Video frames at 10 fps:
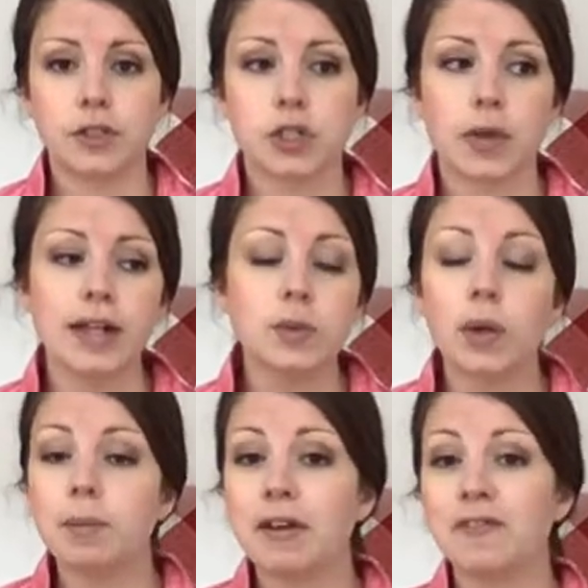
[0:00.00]
So that's
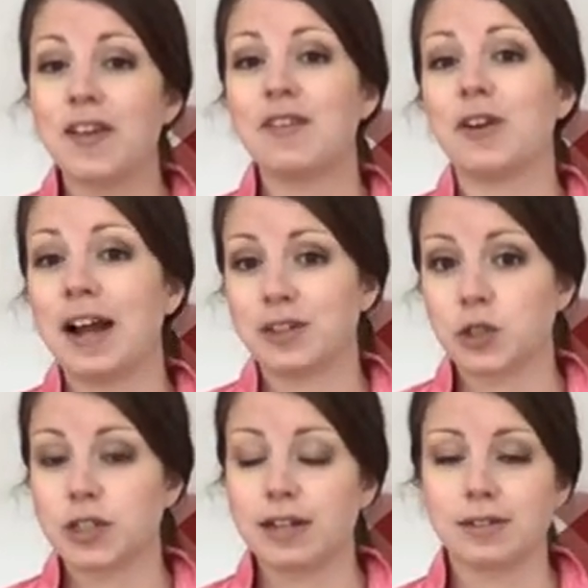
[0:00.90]
one of my favorite
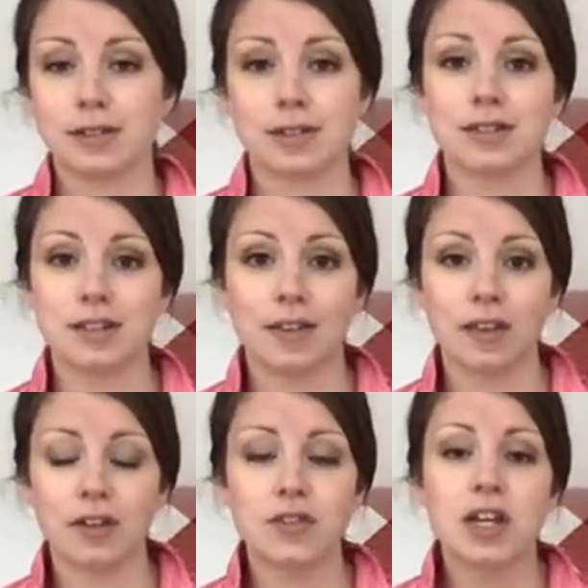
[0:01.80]
exercises is the
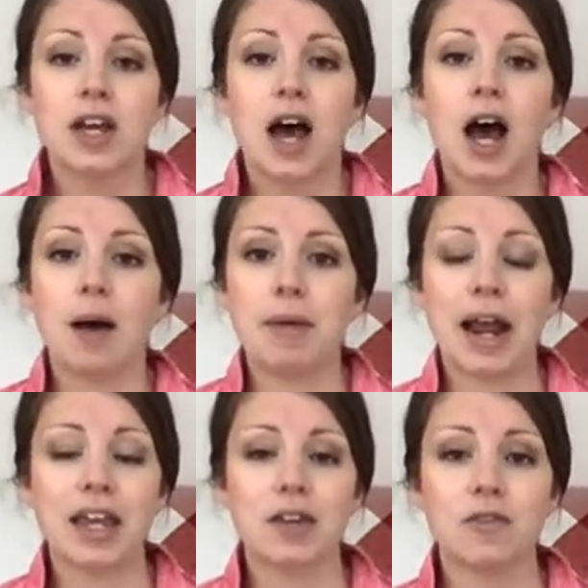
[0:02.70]
deadlift.
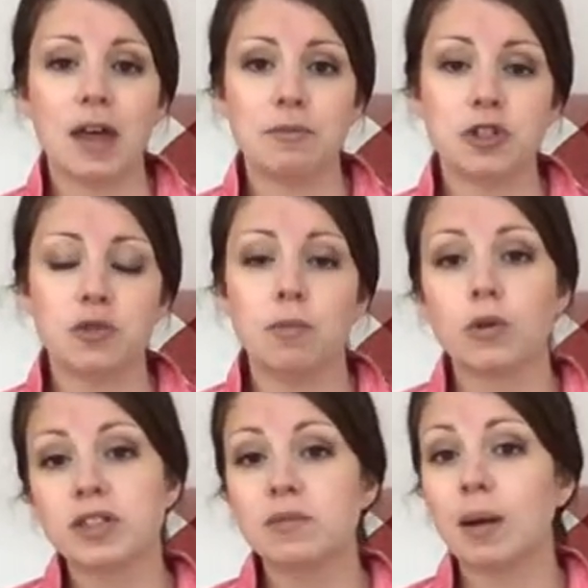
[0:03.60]
And I give them to
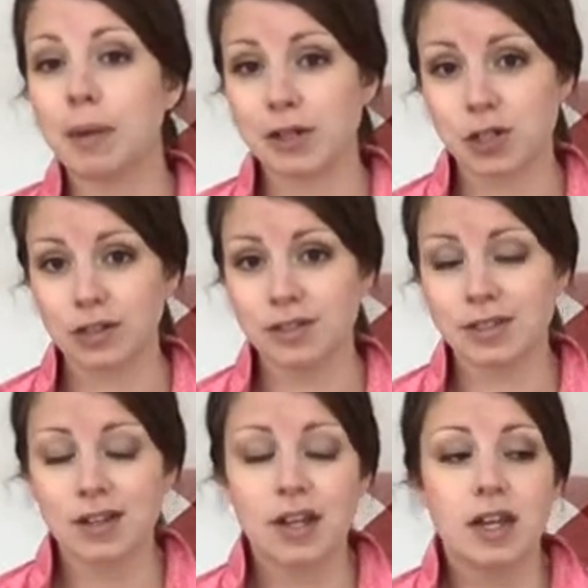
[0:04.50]
most of my
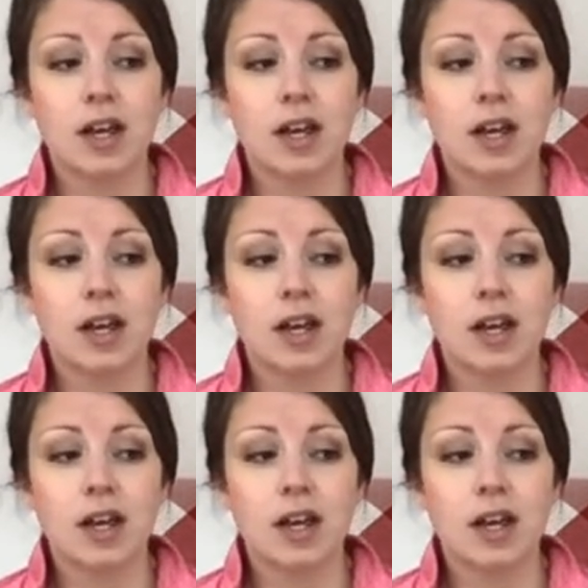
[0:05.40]
patients.